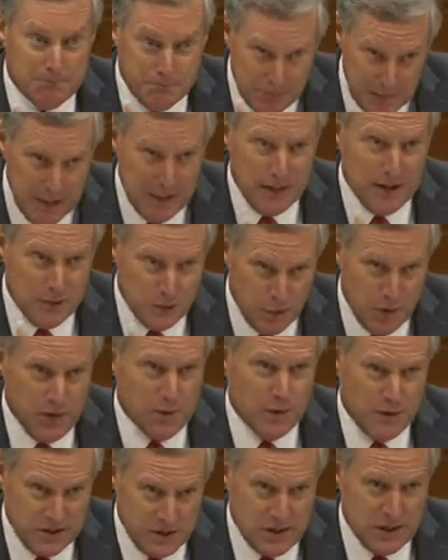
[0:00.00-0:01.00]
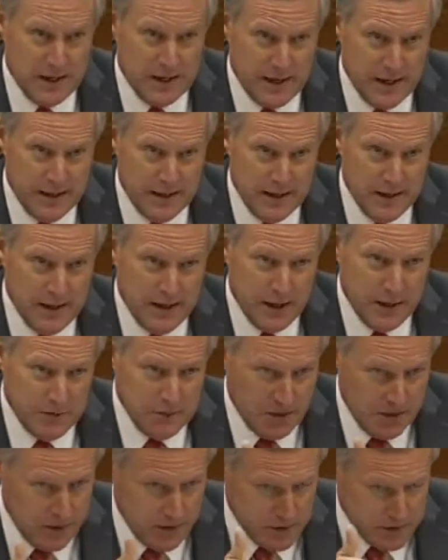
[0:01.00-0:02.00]
mean what we say?
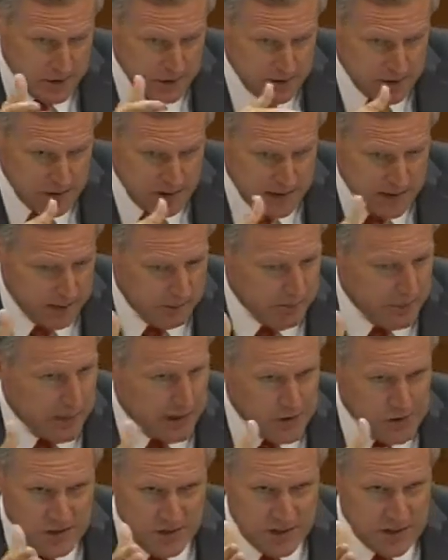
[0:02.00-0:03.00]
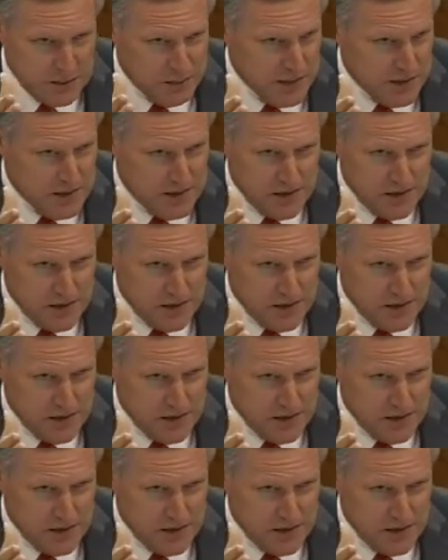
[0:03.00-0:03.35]
Because about 6